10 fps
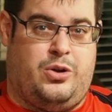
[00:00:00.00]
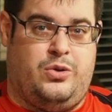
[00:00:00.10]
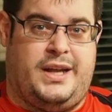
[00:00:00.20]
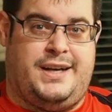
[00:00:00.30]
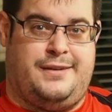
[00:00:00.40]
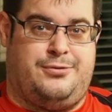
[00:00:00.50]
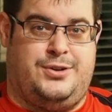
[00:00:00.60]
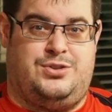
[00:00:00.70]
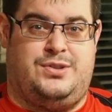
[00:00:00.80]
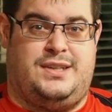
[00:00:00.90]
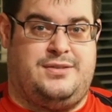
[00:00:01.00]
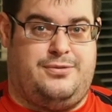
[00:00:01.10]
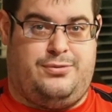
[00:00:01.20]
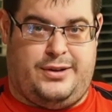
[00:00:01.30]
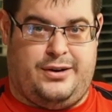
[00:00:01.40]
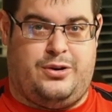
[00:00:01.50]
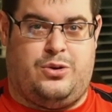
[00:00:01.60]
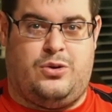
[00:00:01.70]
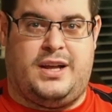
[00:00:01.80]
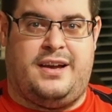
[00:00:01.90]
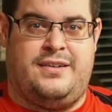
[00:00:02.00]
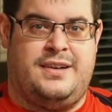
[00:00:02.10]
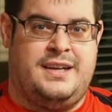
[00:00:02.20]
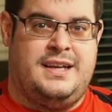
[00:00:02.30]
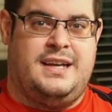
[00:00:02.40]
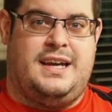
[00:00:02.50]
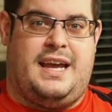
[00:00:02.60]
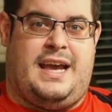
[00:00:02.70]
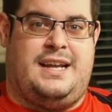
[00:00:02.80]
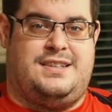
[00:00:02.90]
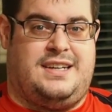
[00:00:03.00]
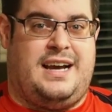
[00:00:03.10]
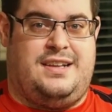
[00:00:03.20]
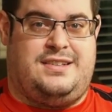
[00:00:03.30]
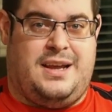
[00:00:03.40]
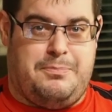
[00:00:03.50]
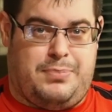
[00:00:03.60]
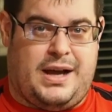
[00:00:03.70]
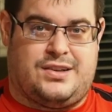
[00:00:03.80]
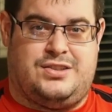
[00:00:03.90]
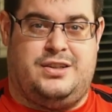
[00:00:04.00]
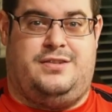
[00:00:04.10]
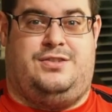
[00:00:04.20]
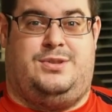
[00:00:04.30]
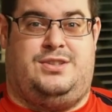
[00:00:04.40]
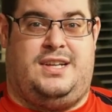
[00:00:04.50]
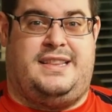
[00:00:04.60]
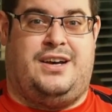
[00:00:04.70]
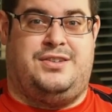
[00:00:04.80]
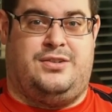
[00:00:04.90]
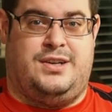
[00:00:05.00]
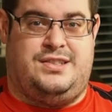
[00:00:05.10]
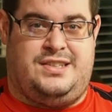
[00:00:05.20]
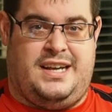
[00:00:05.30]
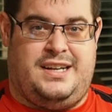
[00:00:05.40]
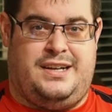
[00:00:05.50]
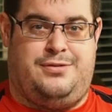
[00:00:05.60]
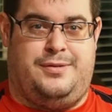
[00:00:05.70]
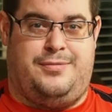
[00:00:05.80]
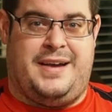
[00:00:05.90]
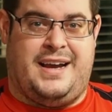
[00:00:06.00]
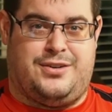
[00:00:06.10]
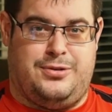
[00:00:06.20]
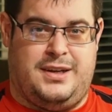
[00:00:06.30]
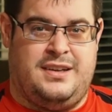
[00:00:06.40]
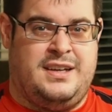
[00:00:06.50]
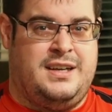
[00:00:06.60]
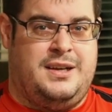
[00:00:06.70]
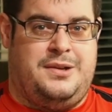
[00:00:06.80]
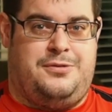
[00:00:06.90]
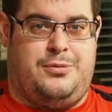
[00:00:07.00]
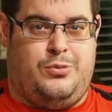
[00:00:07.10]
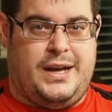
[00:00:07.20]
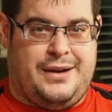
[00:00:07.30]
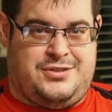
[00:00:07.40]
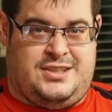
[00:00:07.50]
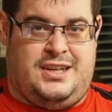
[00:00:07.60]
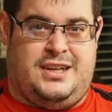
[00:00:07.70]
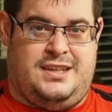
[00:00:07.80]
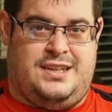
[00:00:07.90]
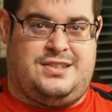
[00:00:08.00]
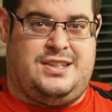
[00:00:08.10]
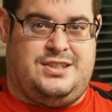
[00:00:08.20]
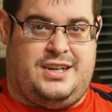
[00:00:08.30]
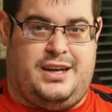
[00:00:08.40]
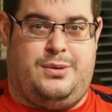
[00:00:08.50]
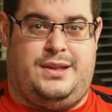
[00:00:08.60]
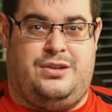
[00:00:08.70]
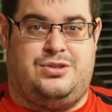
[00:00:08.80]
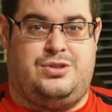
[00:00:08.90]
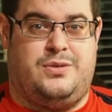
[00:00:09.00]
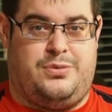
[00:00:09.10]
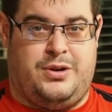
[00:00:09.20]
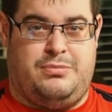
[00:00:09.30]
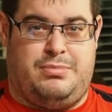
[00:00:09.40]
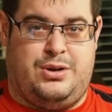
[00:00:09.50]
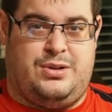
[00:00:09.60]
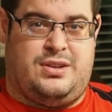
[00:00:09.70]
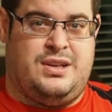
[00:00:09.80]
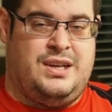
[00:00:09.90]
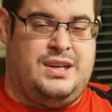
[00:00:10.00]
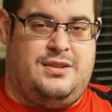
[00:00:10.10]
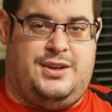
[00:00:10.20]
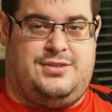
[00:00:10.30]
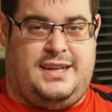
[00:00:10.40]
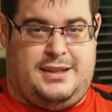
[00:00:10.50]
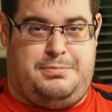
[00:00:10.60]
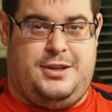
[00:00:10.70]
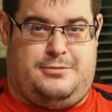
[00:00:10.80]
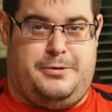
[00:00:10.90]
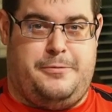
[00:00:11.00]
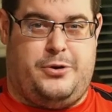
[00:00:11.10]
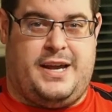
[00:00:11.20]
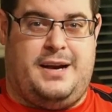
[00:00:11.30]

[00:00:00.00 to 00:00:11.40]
lot of differential, doesn't flare a whole lot. And it's got the same box surface, which is 1000 grit sanded from the factory. From what I've seen on this and in talking with others who have thrown both, looks like the Pitch Purple kind of